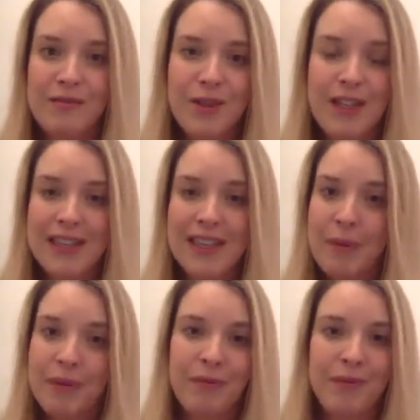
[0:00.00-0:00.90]
just
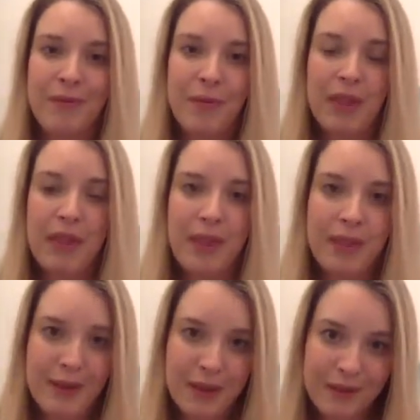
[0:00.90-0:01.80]
keeping
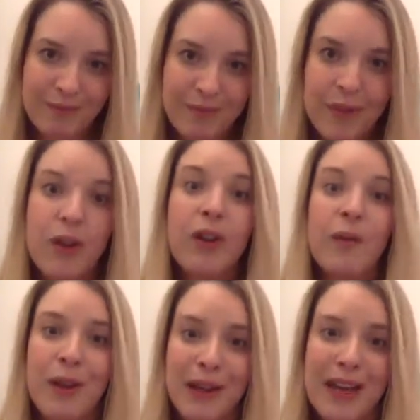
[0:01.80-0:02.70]
good
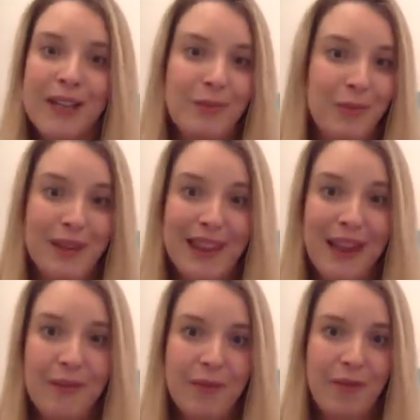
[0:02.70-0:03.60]
communication with
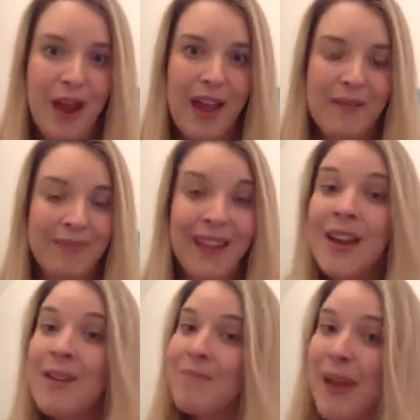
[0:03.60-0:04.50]
like
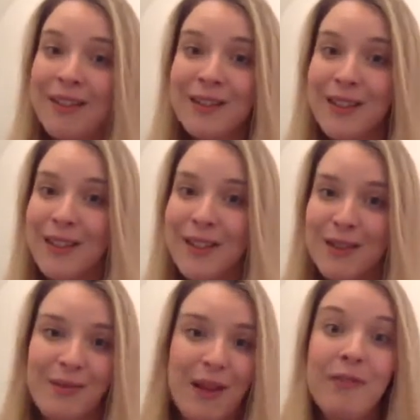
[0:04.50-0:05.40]
parents
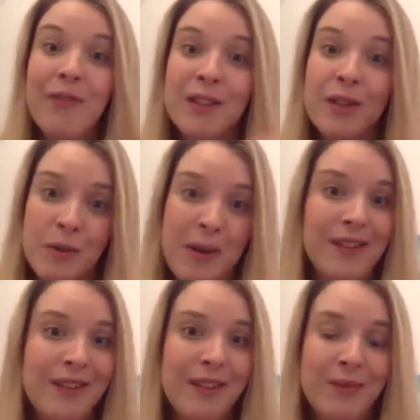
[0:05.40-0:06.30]
who, like friends who are
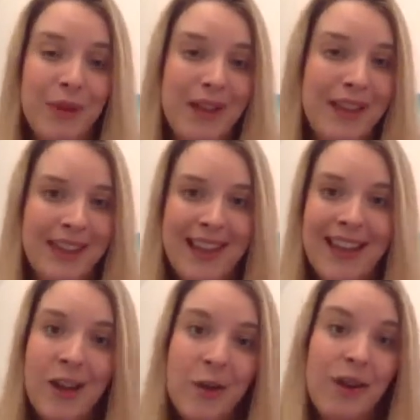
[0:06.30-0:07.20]
parents with,
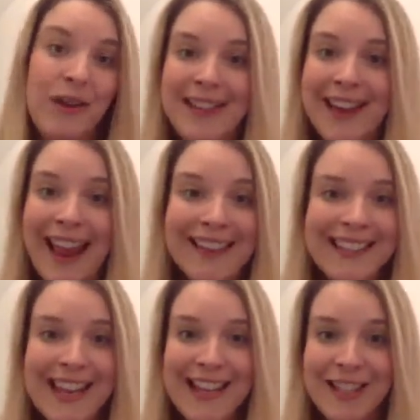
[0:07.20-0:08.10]
who are in the next
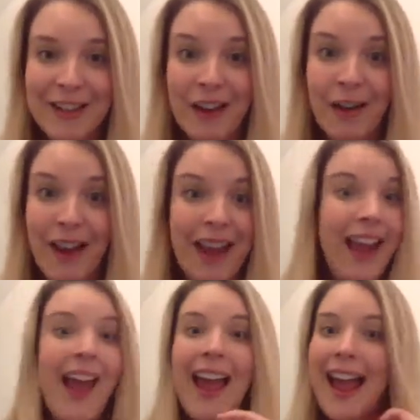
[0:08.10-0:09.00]
stage, and go like,
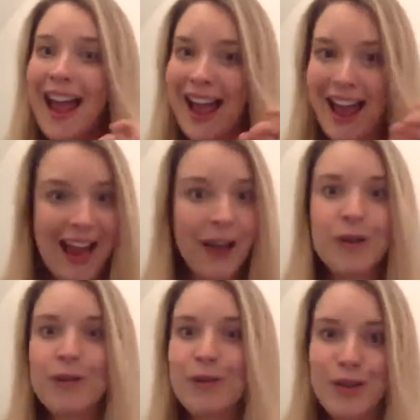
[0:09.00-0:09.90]

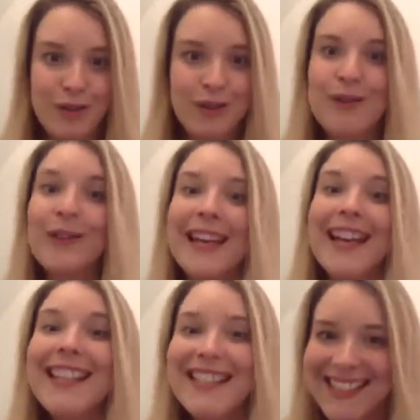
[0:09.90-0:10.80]
how do you do
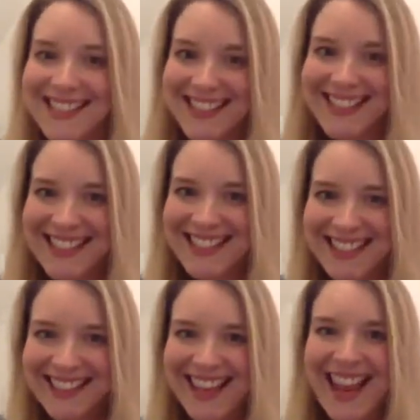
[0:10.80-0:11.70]
this?
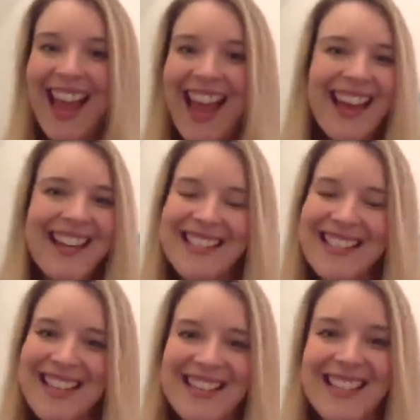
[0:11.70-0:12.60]
And
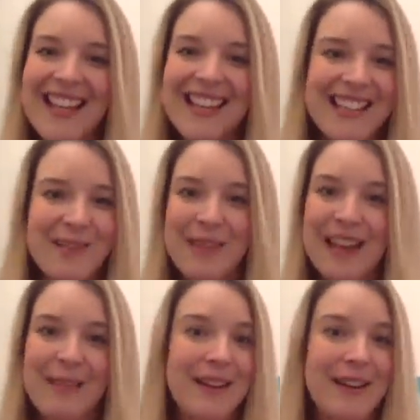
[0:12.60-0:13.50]
it's like the same with
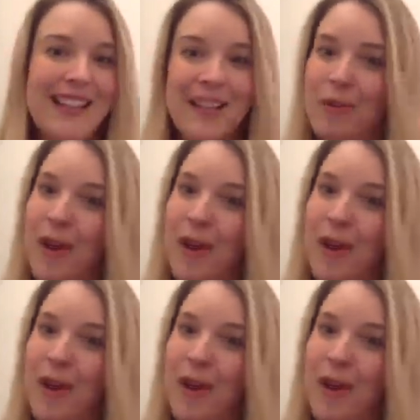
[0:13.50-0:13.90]
any parent. It's like you